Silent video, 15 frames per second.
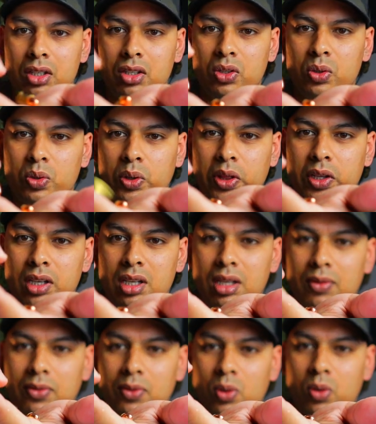two,
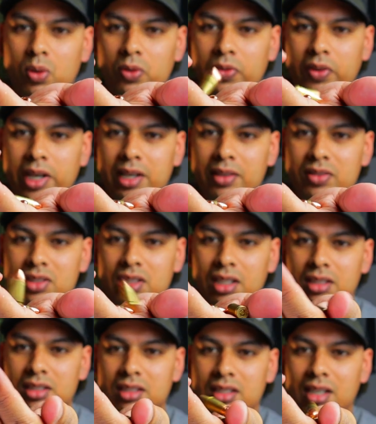three, four, five,
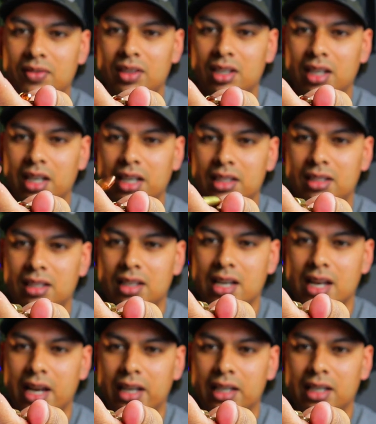six, seven, eight,
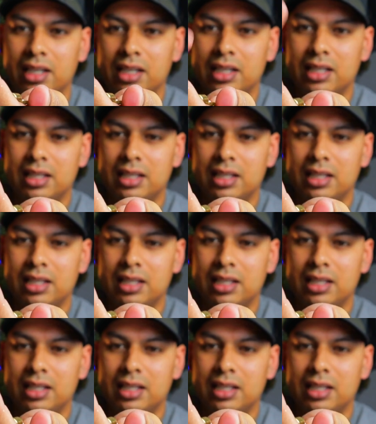nine,